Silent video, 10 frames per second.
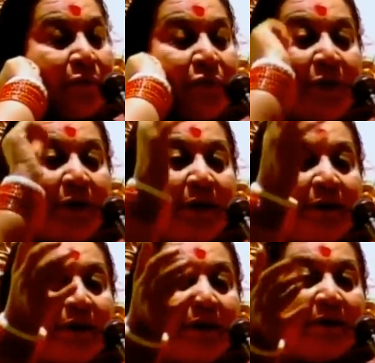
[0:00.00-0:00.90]
Sri
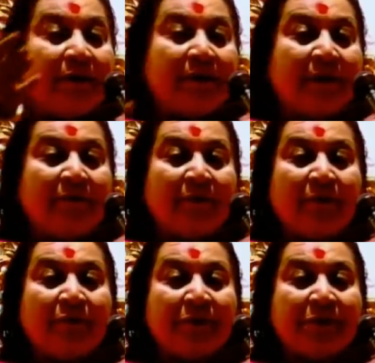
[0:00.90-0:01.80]
Ganesha is the giver
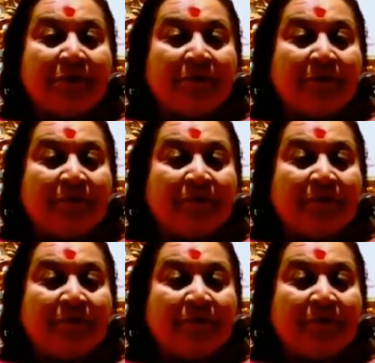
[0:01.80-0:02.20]
of wisdom.